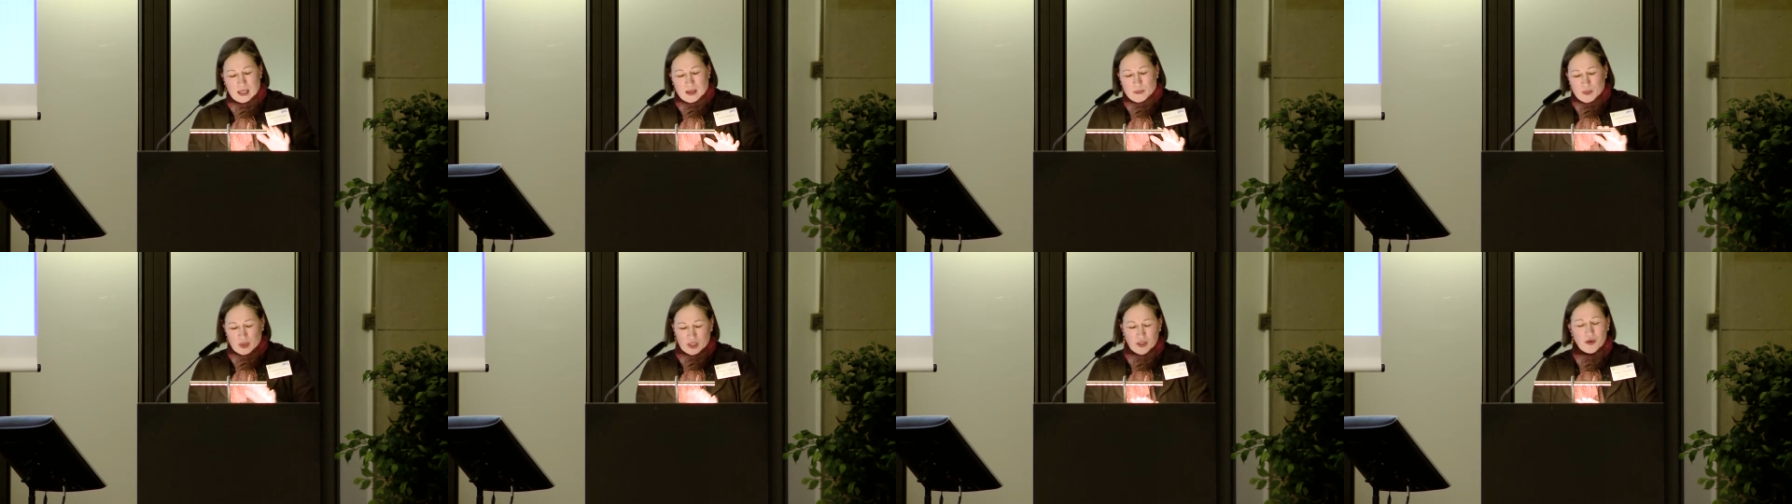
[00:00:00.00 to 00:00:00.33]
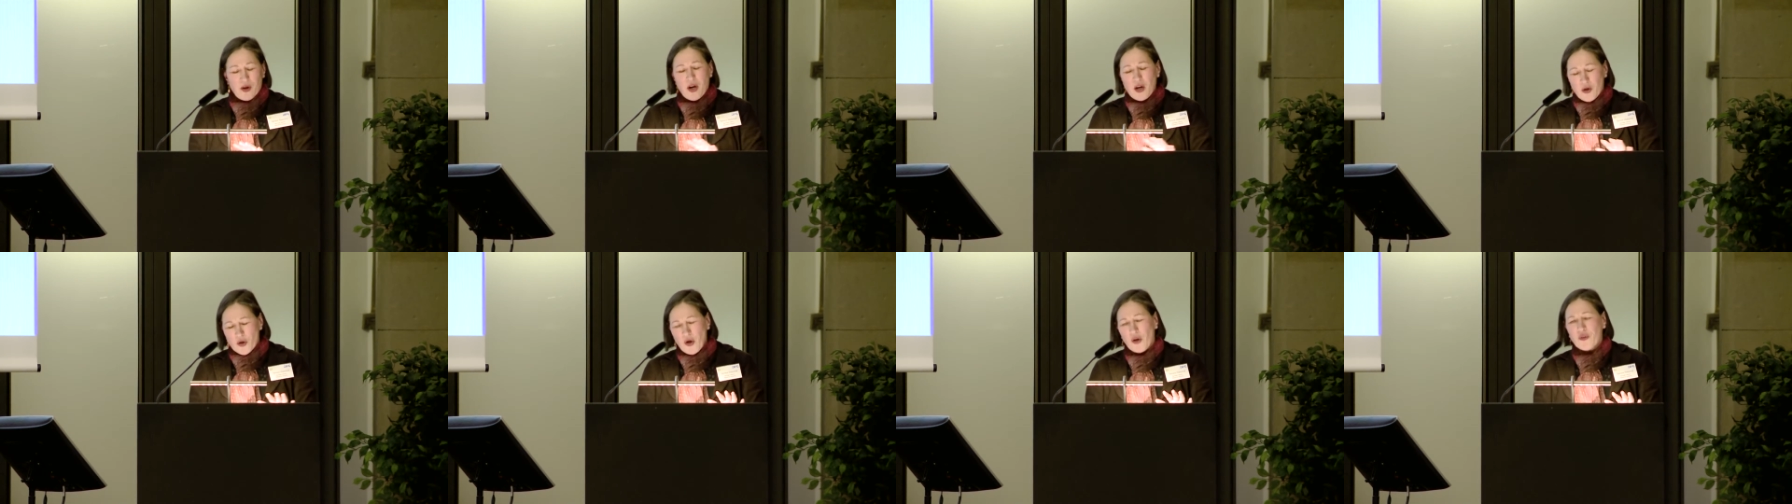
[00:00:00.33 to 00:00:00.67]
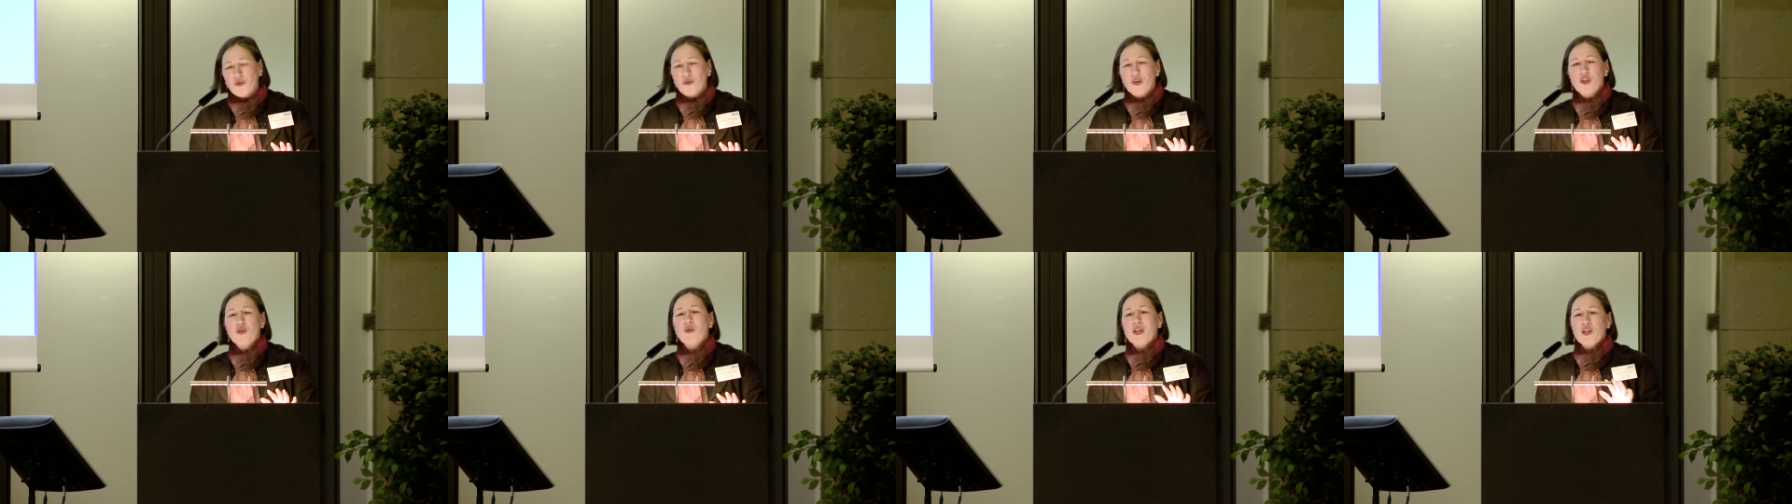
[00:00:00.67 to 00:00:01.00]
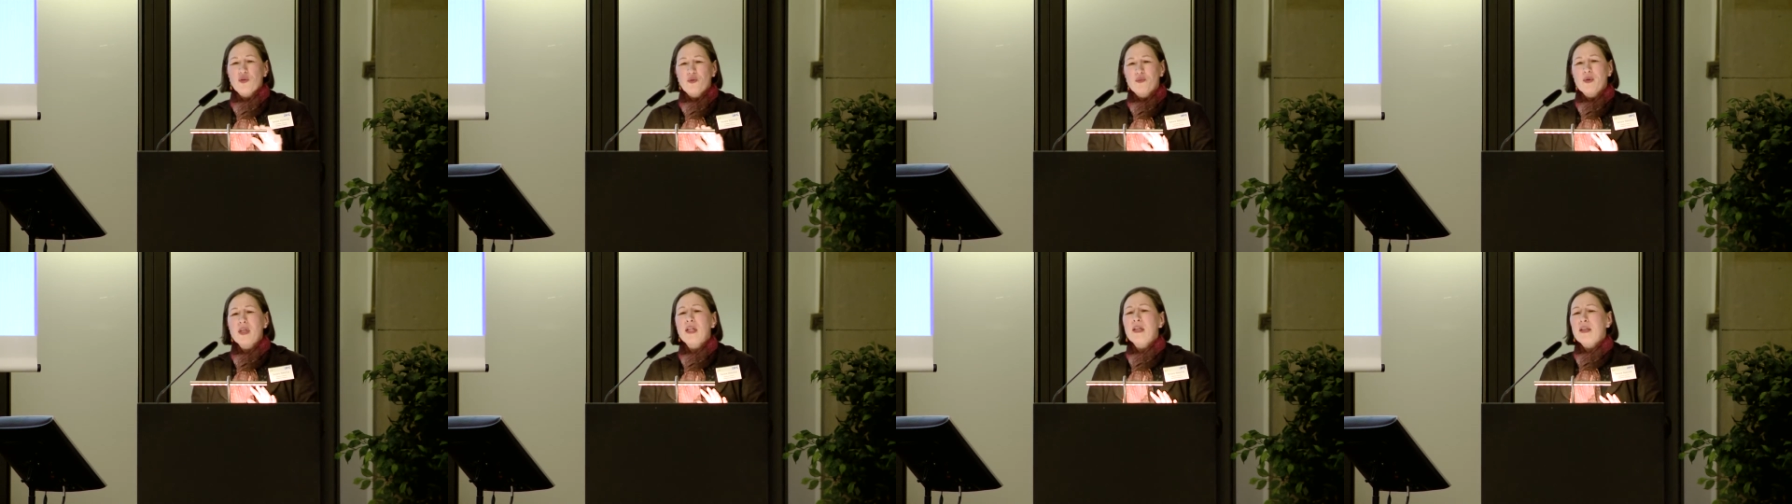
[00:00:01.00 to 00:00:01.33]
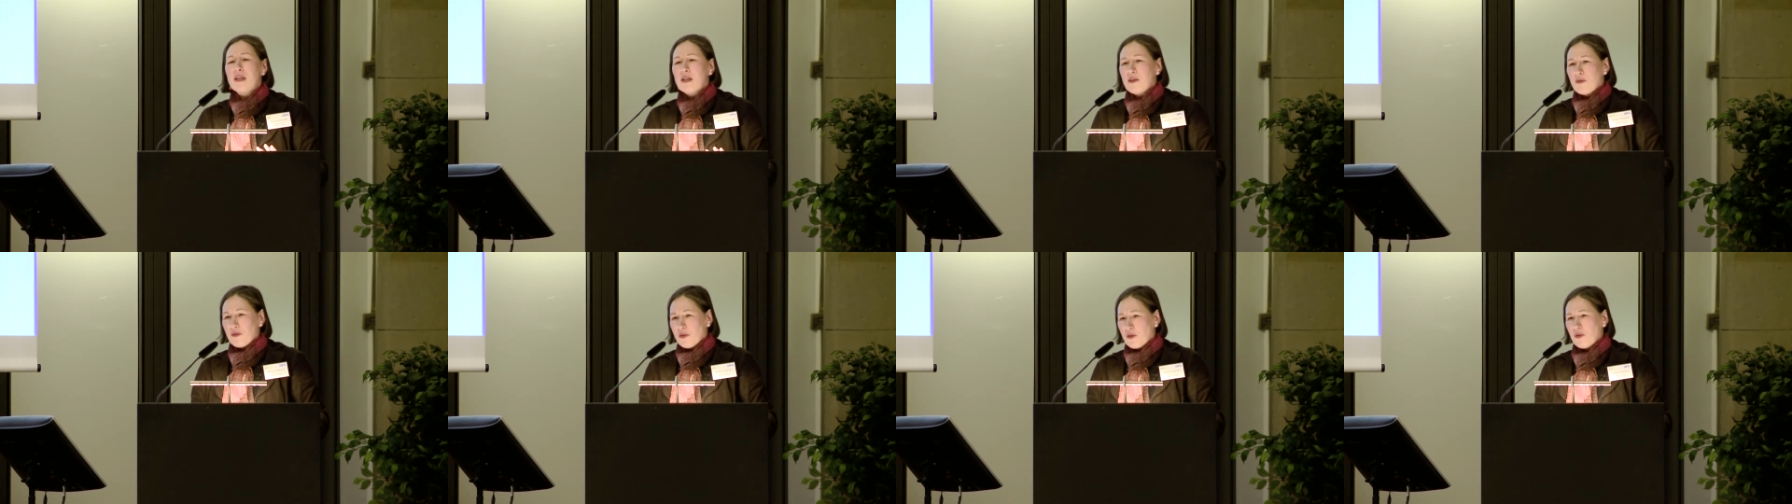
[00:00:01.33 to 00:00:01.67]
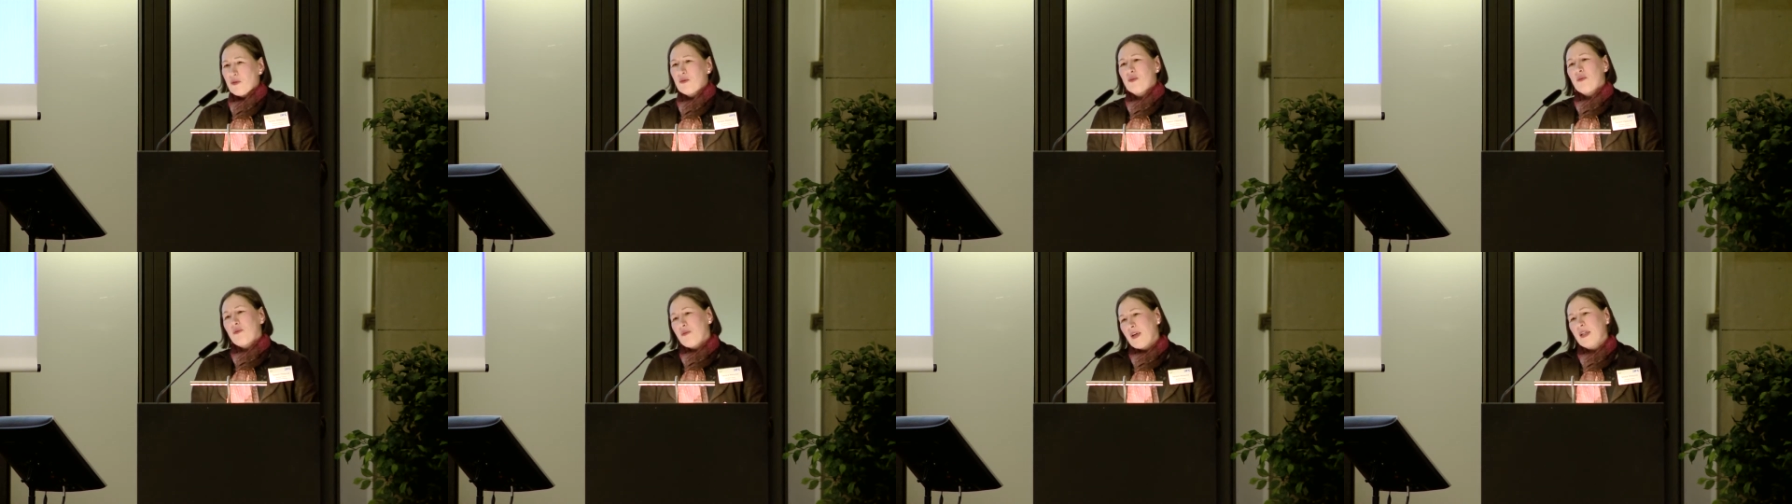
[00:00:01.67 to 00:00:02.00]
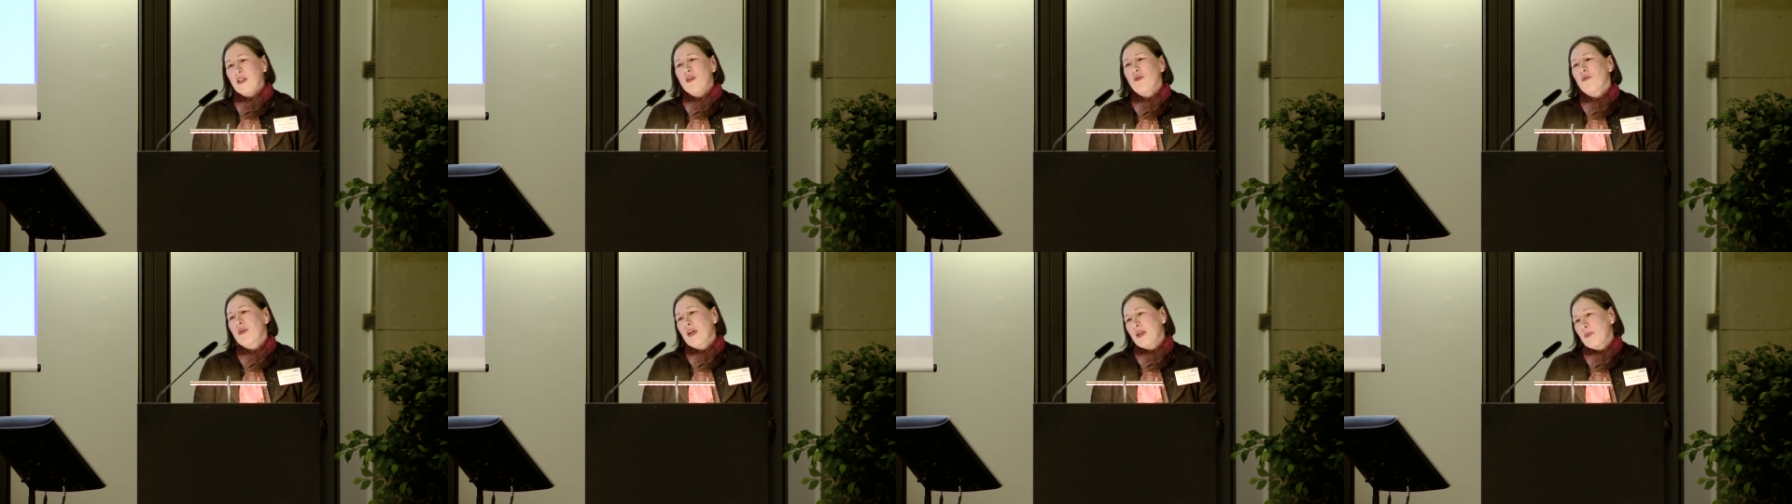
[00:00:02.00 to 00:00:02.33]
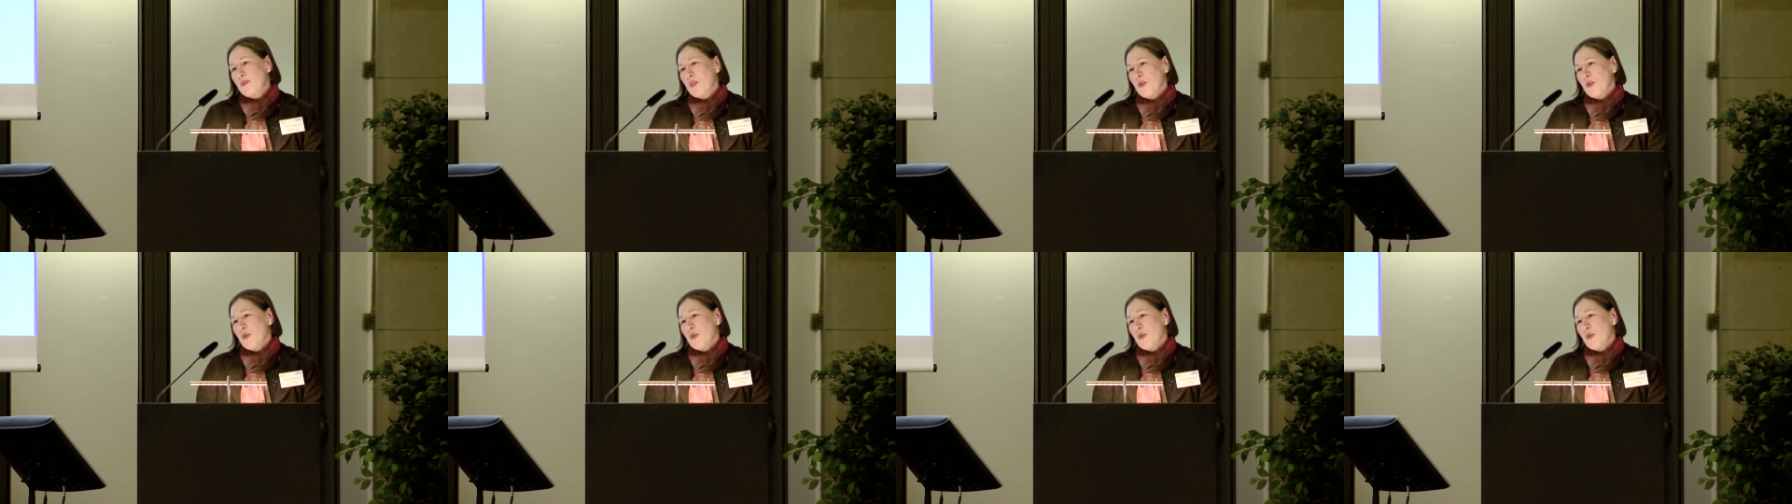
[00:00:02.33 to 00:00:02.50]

But there are countries where it's really difficult to find the right